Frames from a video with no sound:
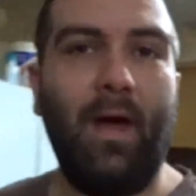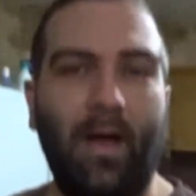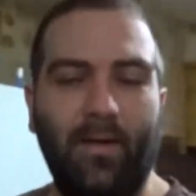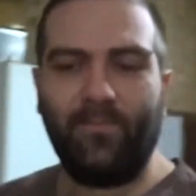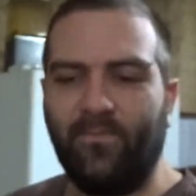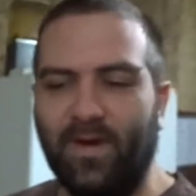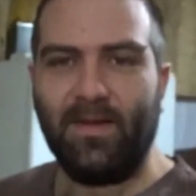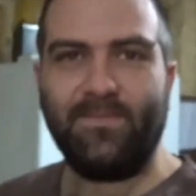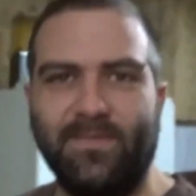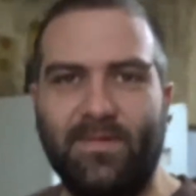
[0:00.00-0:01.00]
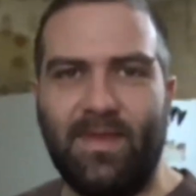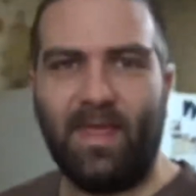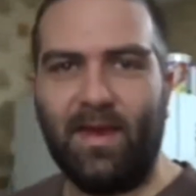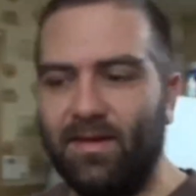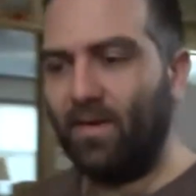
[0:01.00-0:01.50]
uh, for you guys
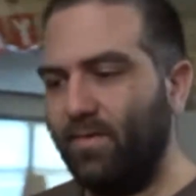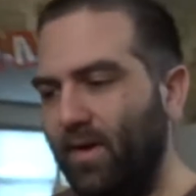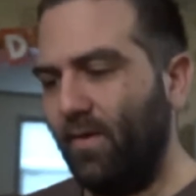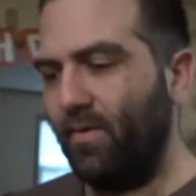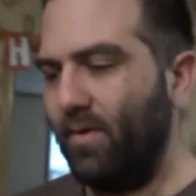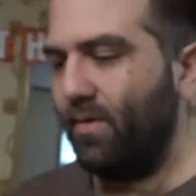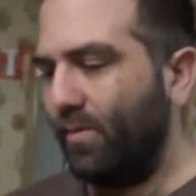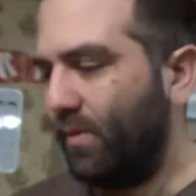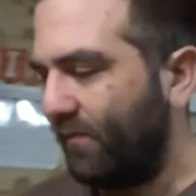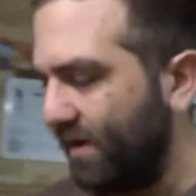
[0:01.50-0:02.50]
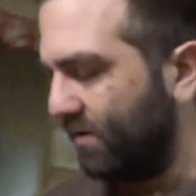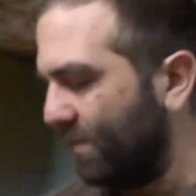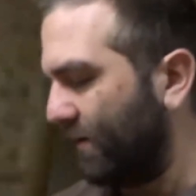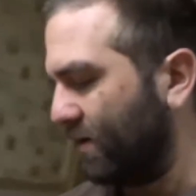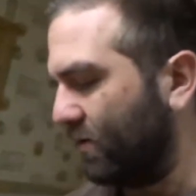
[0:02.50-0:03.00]
that don't know, whenever I do
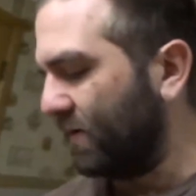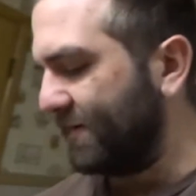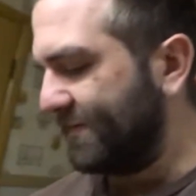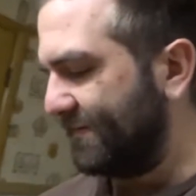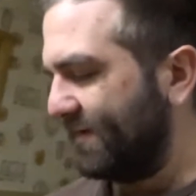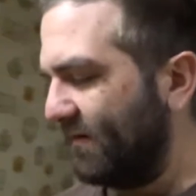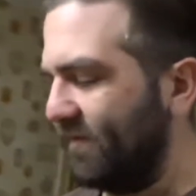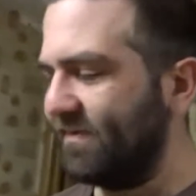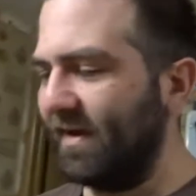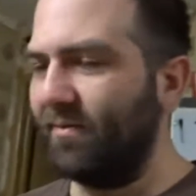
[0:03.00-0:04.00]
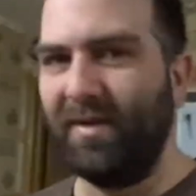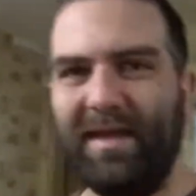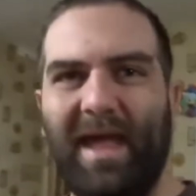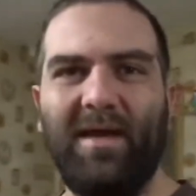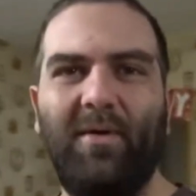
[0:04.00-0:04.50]
my recordings and stuff, it's like
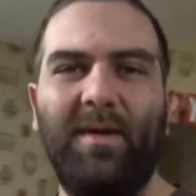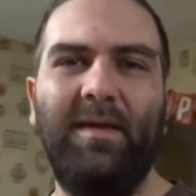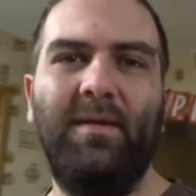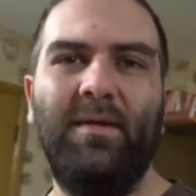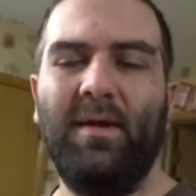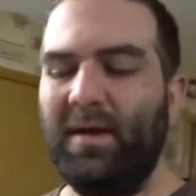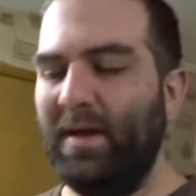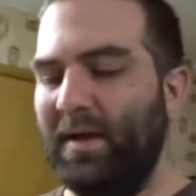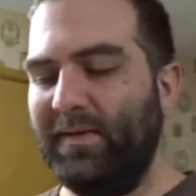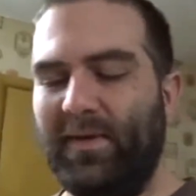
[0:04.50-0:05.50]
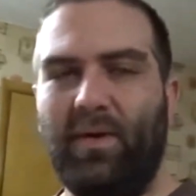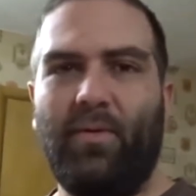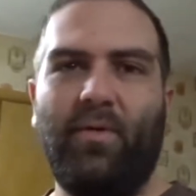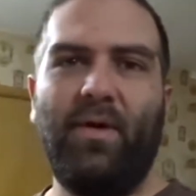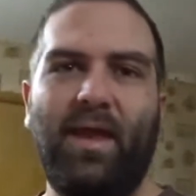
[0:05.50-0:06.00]
really echoey. So I
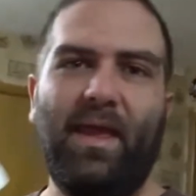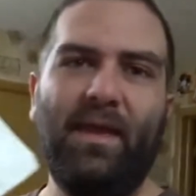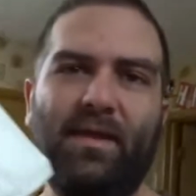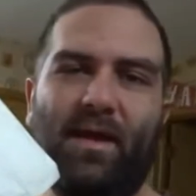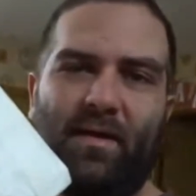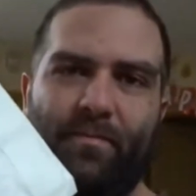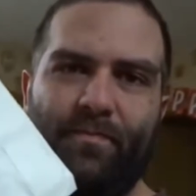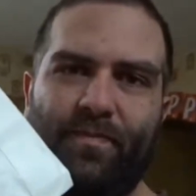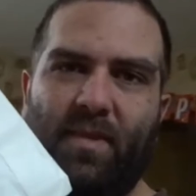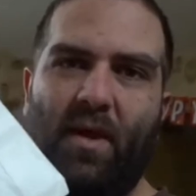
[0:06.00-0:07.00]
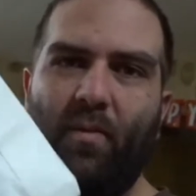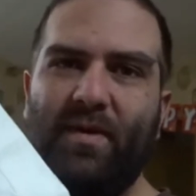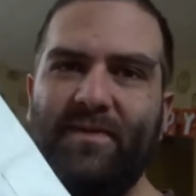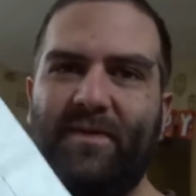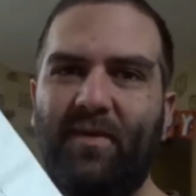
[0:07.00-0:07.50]
ordered a, um, a
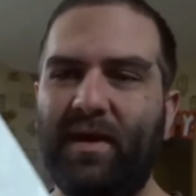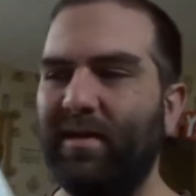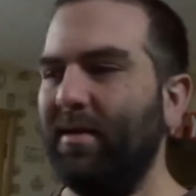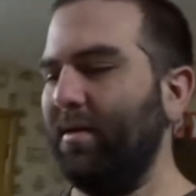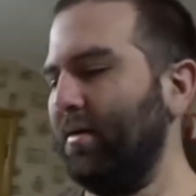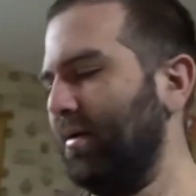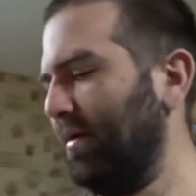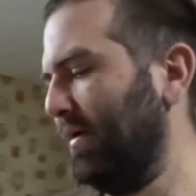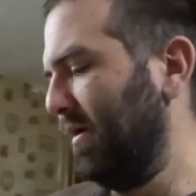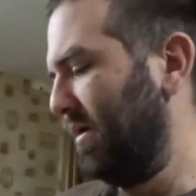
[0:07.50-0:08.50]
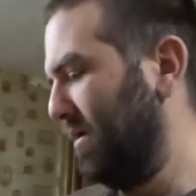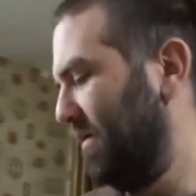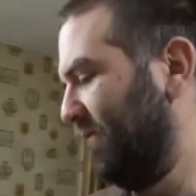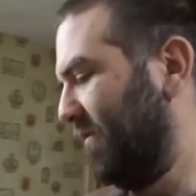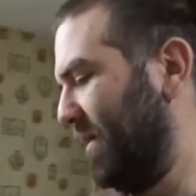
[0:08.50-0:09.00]
windscreen
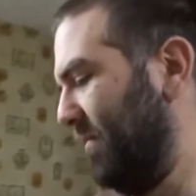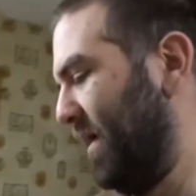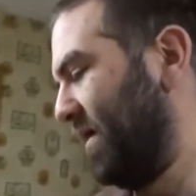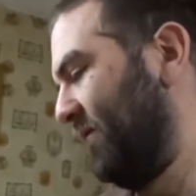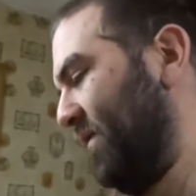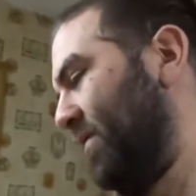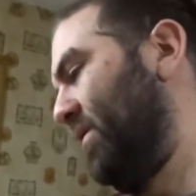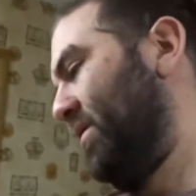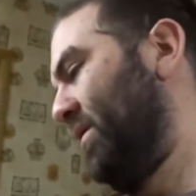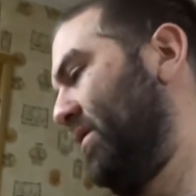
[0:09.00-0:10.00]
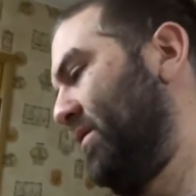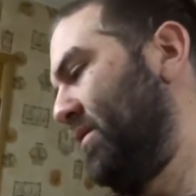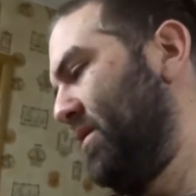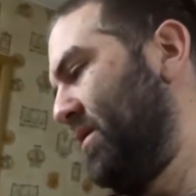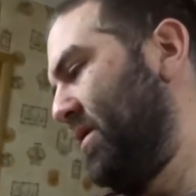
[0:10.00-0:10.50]
for my microphone
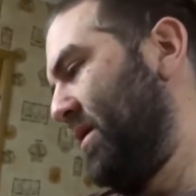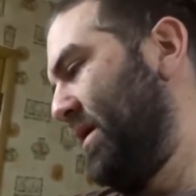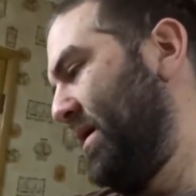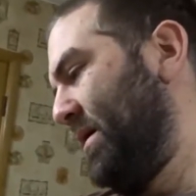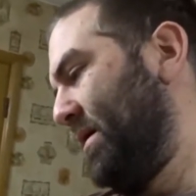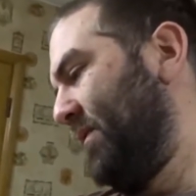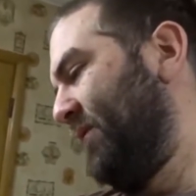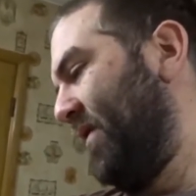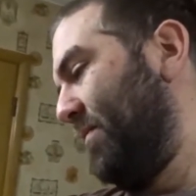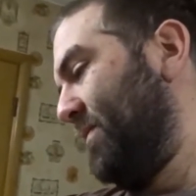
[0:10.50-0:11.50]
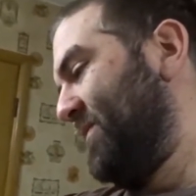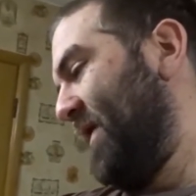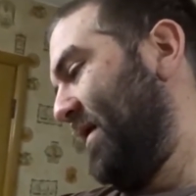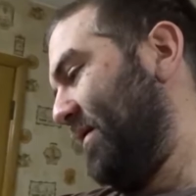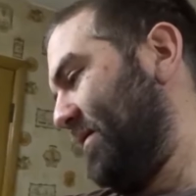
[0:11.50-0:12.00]
from
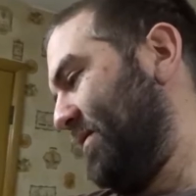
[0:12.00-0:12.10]
China.